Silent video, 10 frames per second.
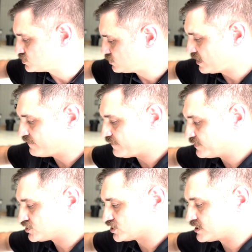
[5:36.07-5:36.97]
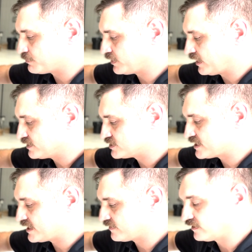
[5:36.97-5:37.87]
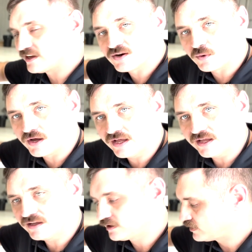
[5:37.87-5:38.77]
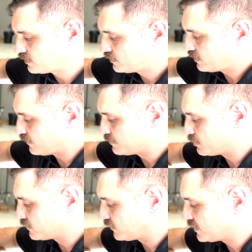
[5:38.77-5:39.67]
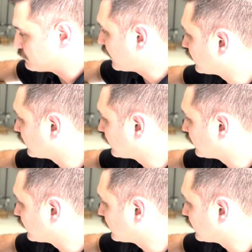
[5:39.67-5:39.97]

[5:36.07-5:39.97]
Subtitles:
Even if it's just simply like just taking the lead away and then putting the lead back